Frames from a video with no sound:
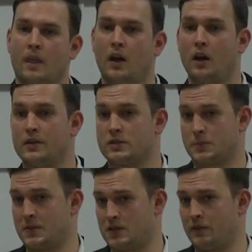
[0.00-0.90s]
Uh,
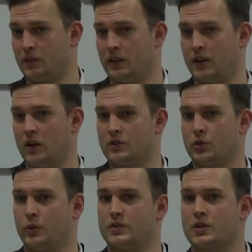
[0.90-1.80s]
specifically geared
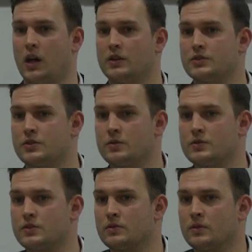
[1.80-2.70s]
towards college
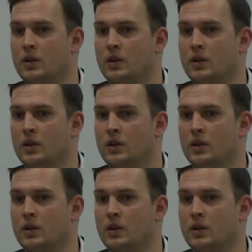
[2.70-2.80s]
students?